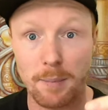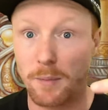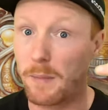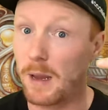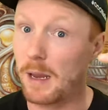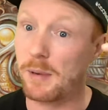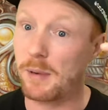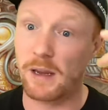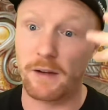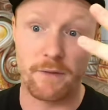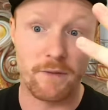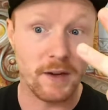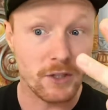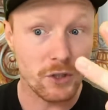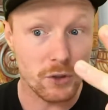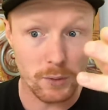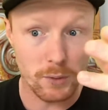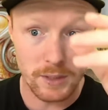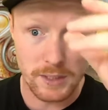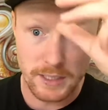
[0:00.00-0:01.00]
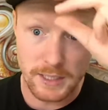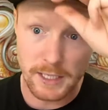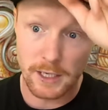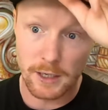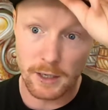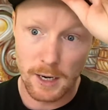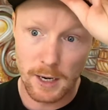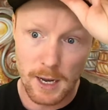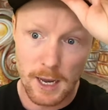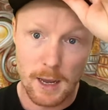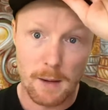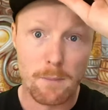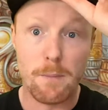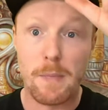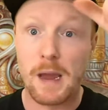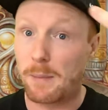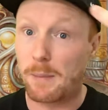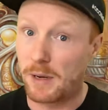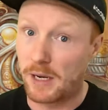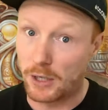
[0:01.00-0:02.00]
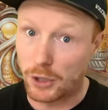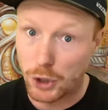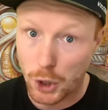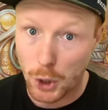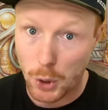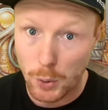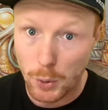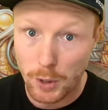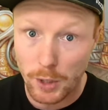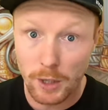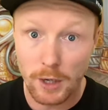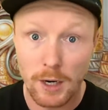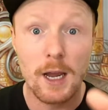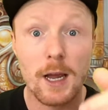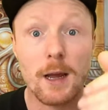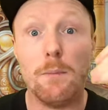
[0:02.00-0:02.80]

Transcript: maybe a Viscera Seer, maybe a Tutor,